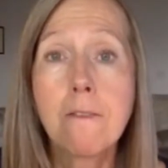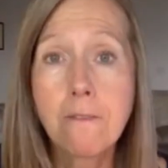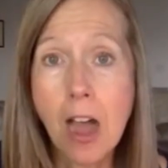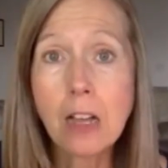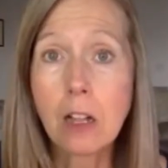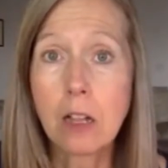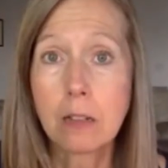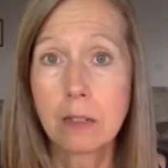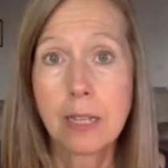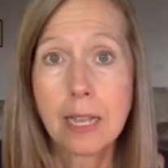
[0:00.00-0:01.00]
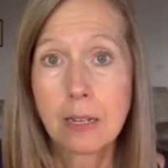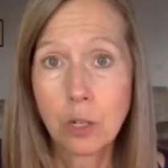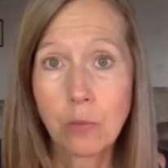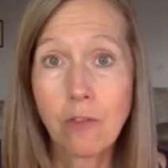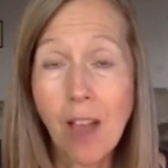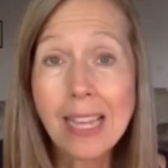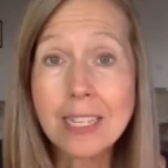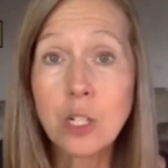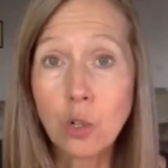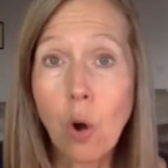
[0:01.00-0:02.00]

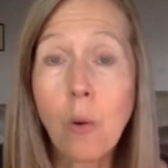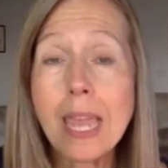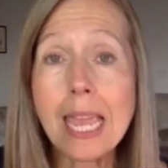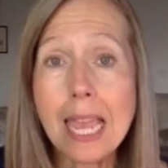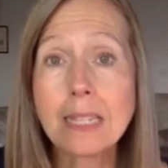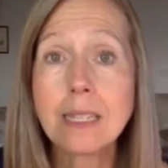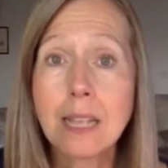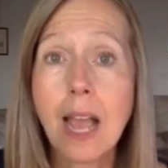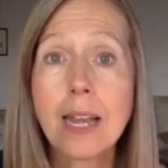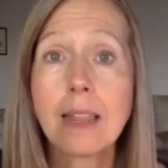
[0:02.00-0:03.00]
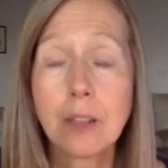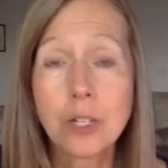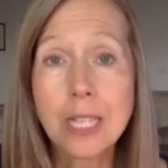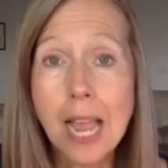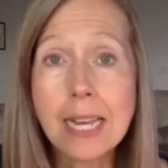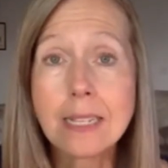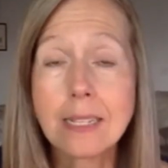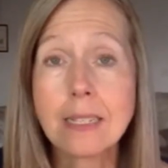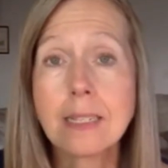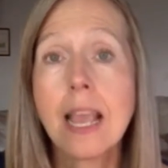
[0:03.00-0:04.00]
fungus growing inside their
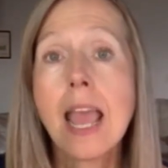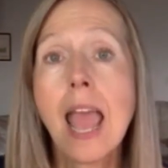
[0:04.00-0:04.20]
sinuses.